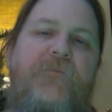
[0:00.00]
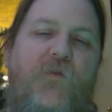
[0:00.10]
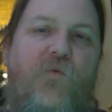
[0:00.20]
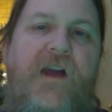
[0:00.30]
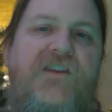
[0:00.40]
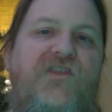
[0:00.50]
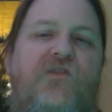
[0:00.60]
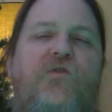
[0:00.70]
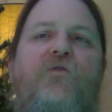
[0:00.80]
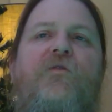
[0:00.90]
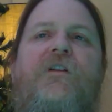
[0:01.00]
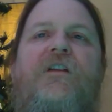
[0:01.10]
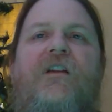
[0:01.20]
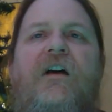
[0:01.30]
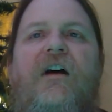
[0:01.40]
write to
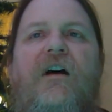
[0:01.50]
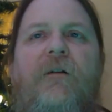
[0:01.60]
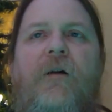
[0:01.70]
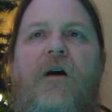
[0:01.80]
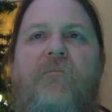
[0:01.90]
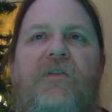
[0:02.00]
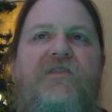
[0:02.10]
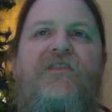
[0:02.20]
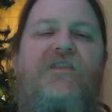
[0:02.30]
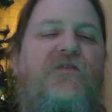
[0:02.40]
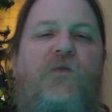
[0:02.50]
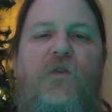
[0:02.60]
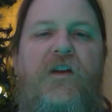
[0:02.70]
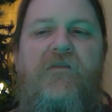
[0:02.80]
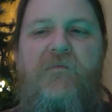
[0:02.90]
a business for
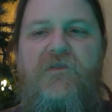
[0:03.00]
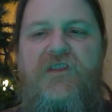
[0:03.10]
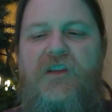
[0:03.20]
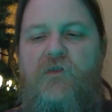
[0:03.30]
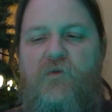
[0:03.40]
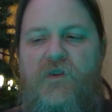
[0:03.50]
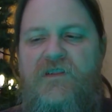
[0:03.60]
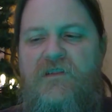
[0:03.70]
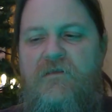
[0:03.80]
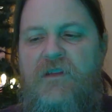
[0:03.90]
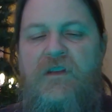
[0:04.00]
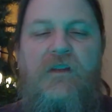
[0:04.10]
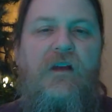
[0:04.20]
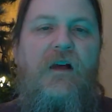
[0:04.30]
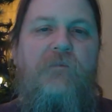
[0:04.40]
whatever particular reason.
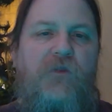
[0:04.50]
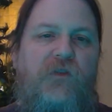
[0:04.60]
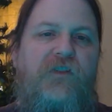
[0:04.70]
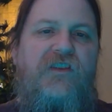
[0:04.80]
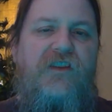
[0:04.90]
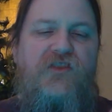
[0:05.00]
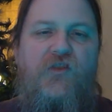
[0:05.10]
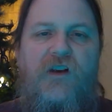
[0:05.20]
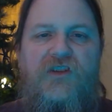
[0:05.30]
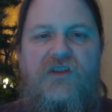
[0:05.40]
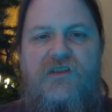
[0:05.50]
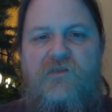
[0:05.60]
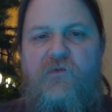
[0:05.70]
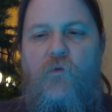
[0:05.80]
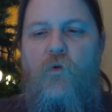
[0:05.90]
You'll see the
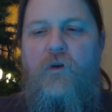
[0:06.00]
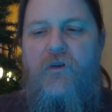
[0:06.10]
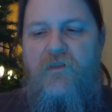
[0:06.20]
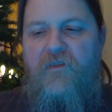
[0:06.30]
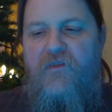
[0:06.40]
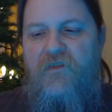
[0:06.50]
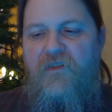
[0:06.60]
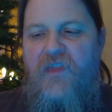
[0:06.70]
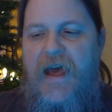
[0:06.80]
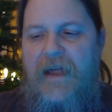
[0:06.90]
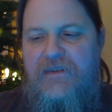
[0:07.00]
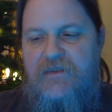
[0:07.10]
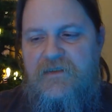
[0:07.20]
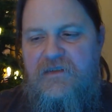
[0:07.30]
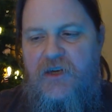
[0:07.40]
instructions for
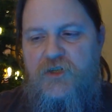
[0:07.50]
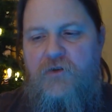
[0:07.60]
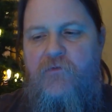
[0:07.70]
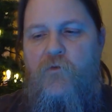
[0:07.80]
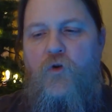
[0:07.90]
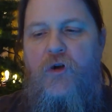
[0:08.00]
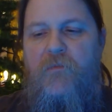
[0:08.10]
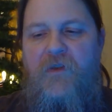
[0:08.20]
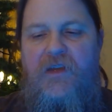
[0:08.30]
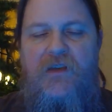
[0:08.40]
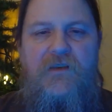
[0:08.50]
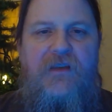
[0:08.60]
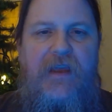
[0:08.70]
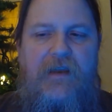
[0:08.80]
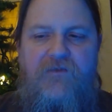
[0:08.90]
that discussion forum in
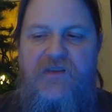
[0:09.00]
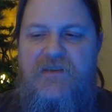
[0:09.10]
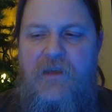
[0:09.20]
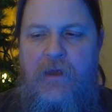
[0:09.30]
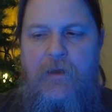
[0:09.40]
Canvas.